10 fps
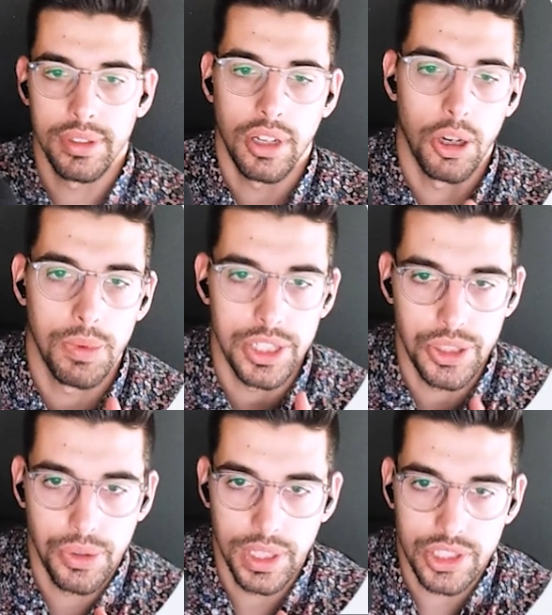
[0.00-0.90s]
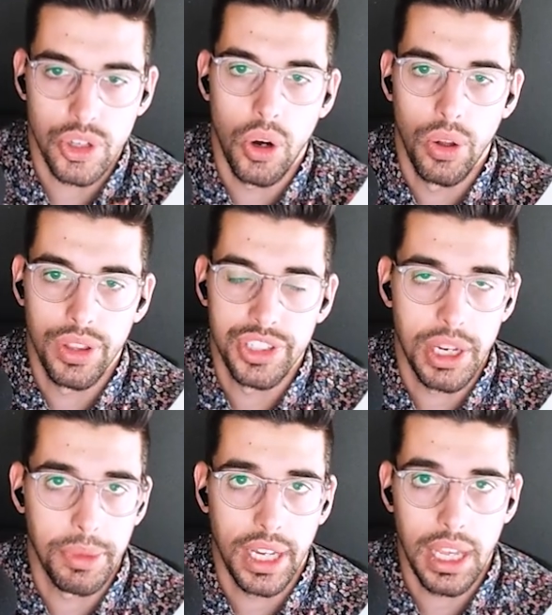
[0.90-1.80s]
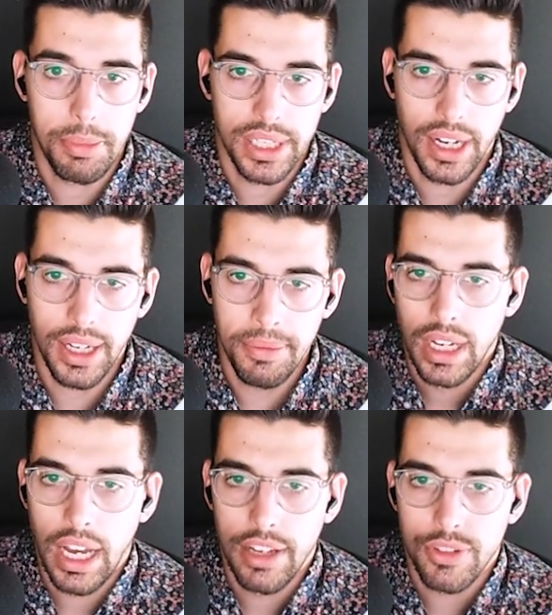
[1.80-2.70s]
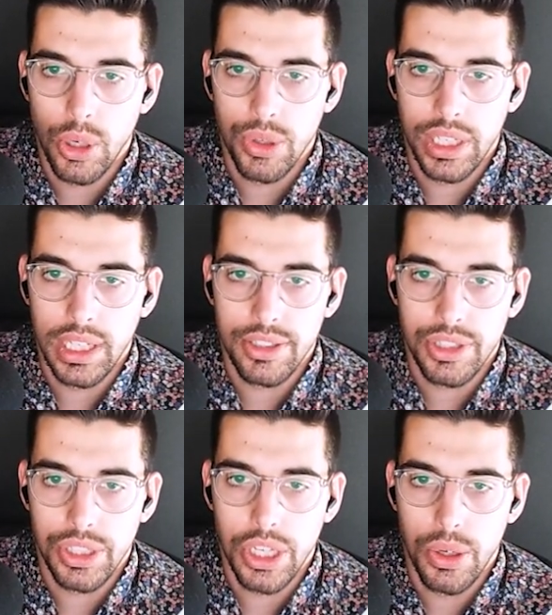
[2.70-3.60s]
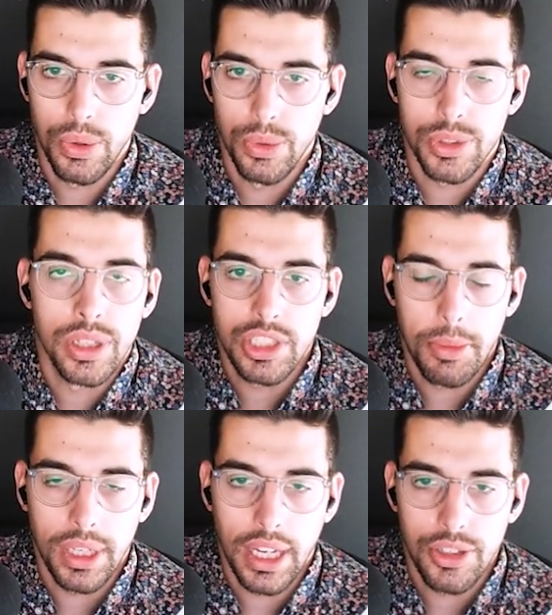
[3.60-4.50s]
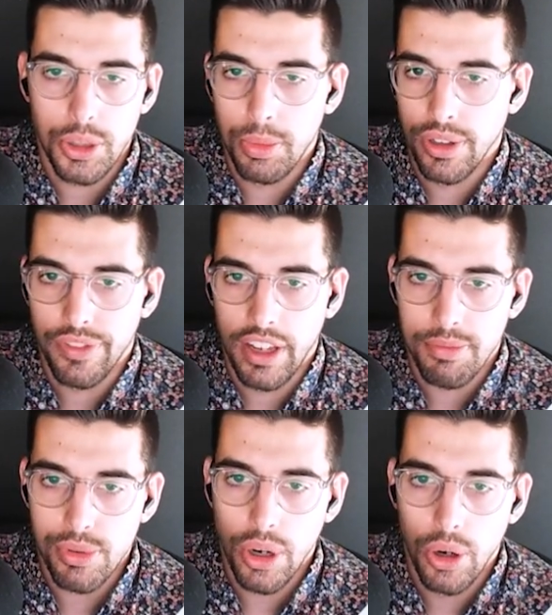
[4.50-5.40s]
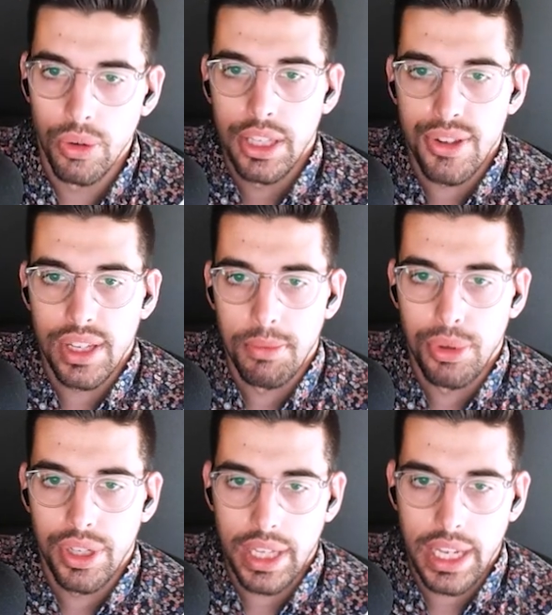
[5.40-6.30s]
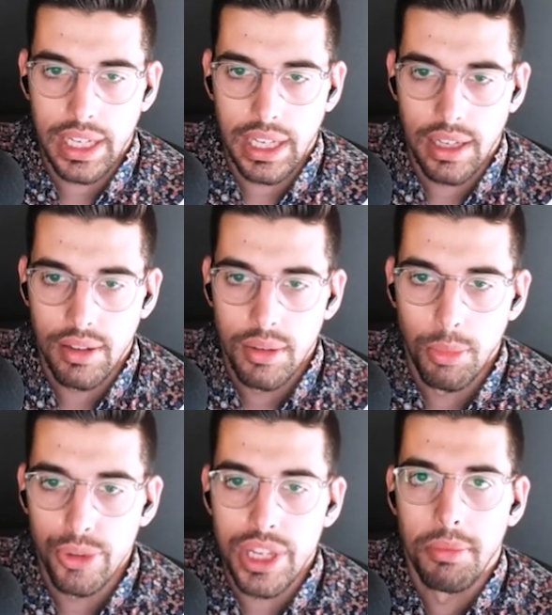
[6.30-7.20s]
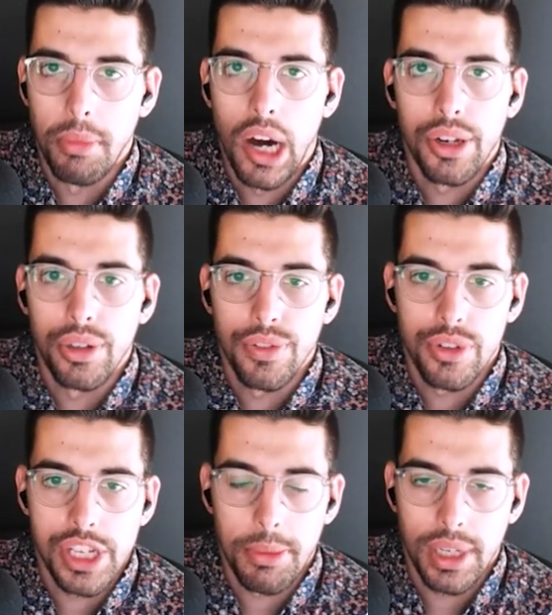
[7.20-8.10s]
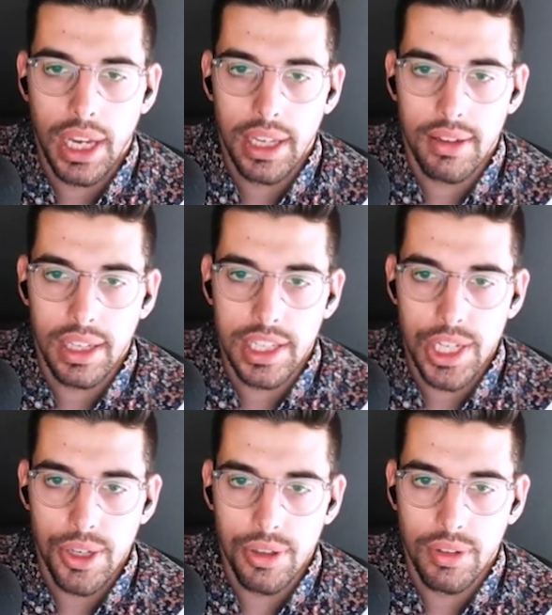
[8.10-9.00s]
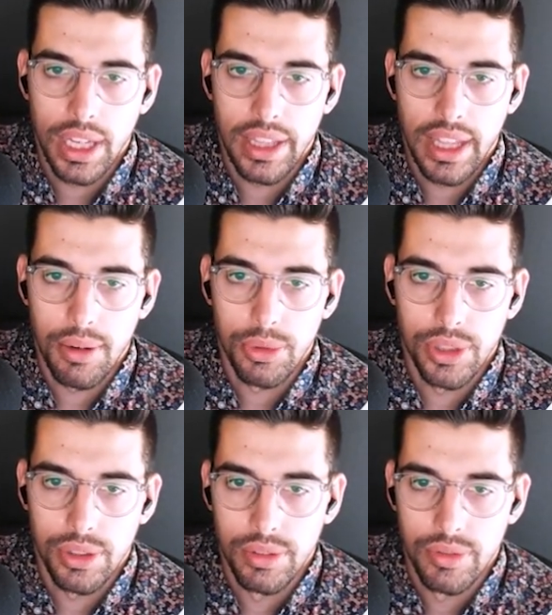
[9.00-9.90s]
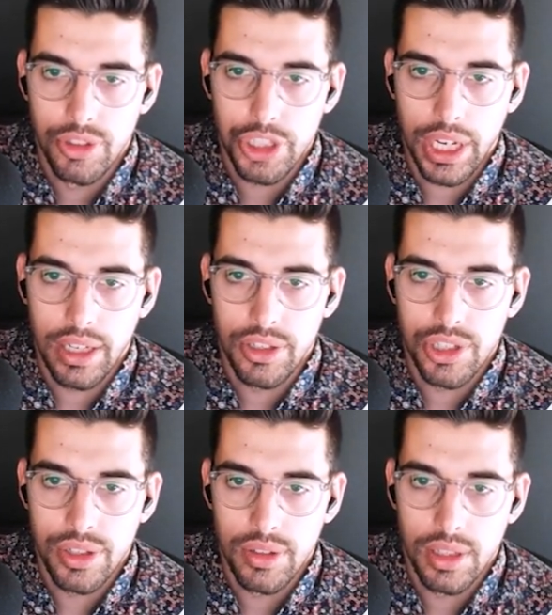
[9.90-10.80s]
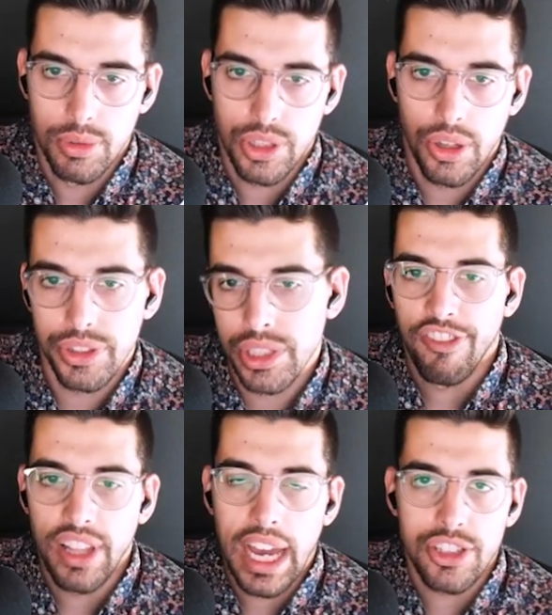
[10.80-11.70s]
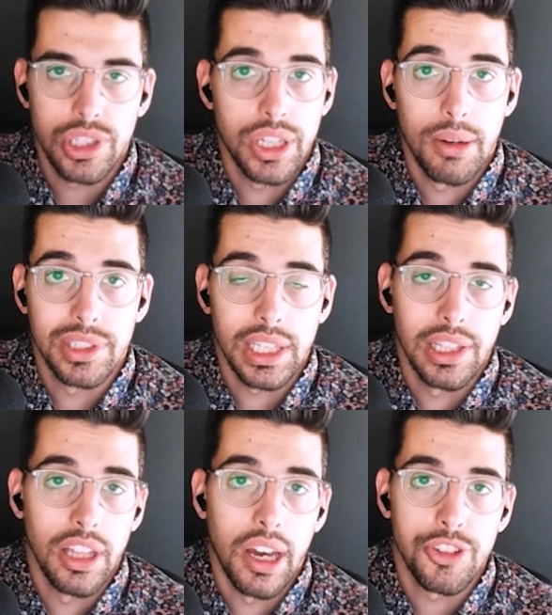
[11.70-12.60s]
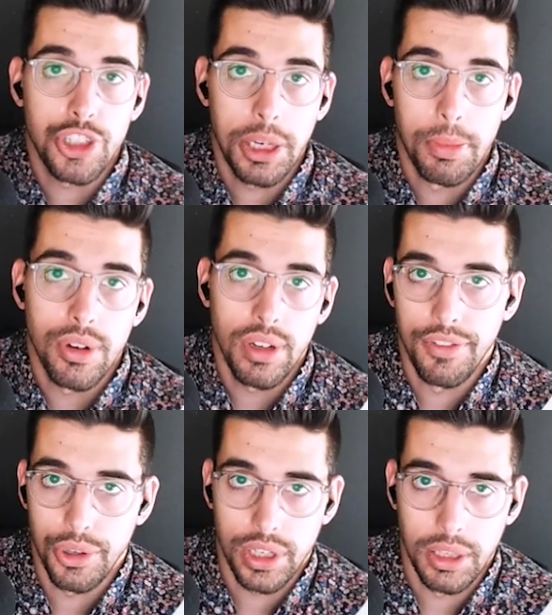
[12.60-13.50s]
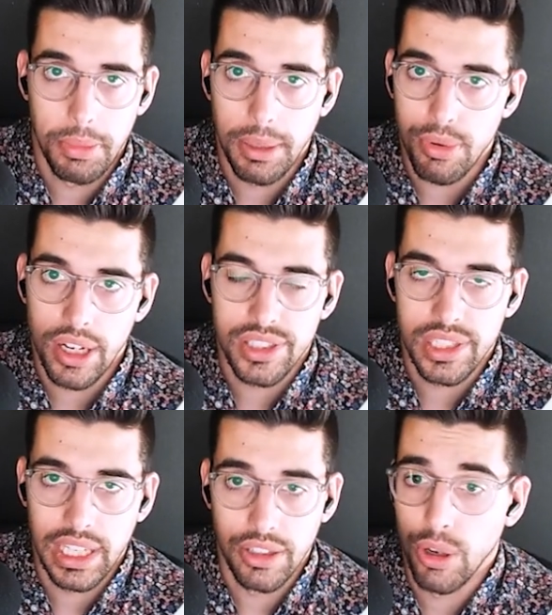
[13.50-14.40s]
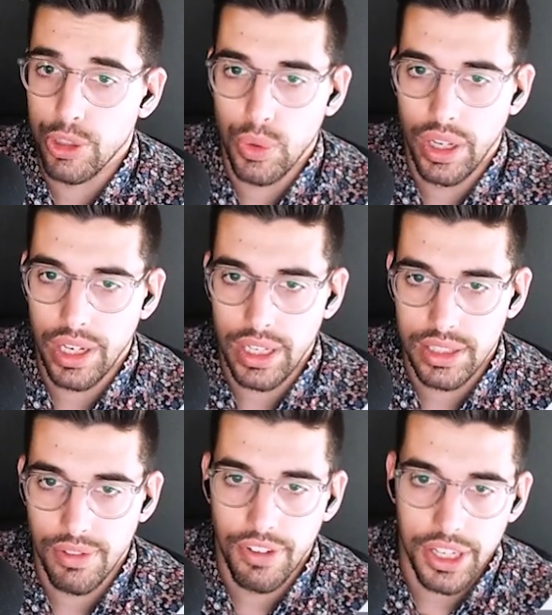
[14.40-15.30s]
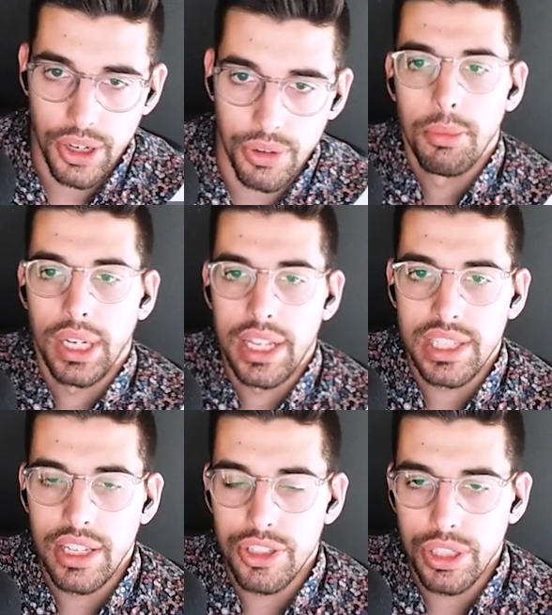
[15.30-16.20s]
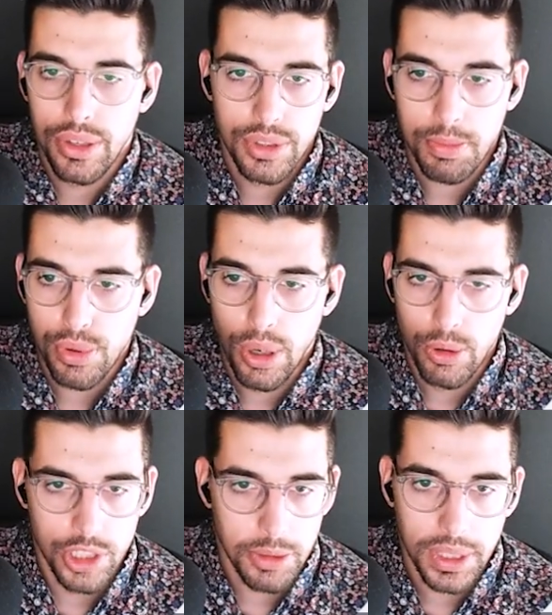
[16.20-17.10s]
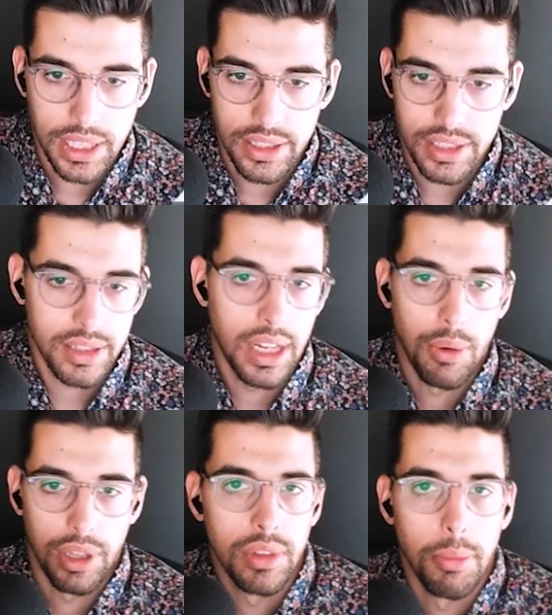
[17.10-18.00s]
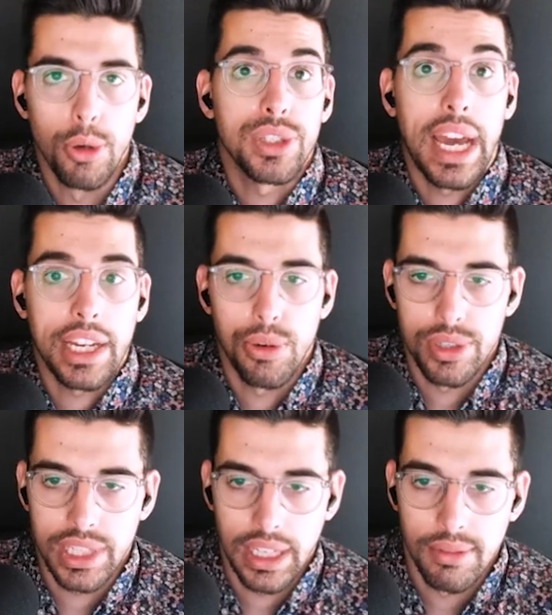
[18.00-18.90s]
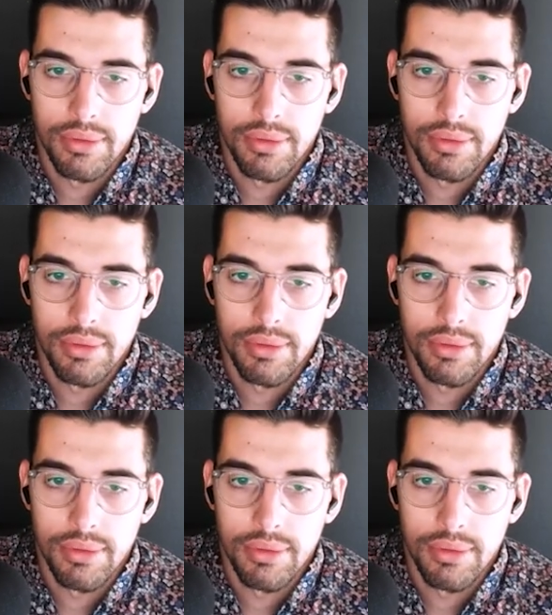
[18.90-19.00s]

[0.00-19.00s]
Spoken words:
all we do is call the Gemini API. I've coded it to use Gemini 2.5 Pro. You can put any multi-model for Gemini in here, and that will change the results. Flash is obviously a lot cheaper if you're going to be processing large quantities of video, but I tend to use Pro just because I want the most accuracy